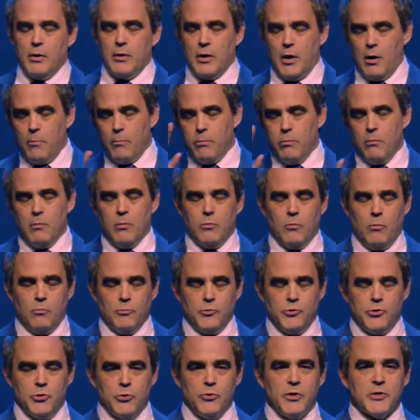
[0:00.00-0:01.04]
Now,
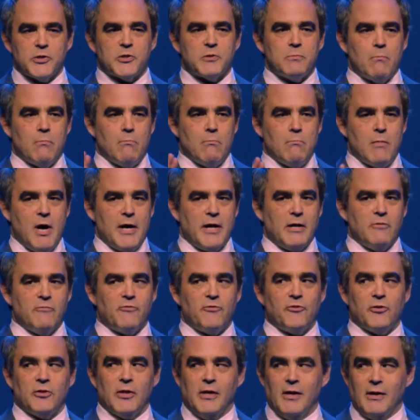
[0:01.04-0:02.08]
do this
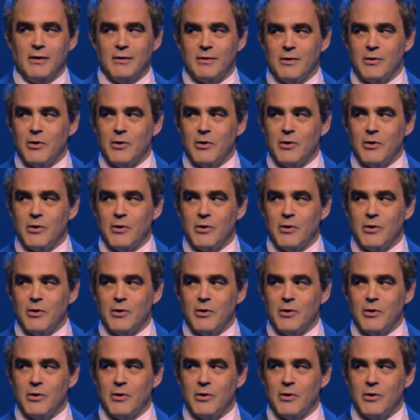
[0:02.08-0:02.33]
mindfully,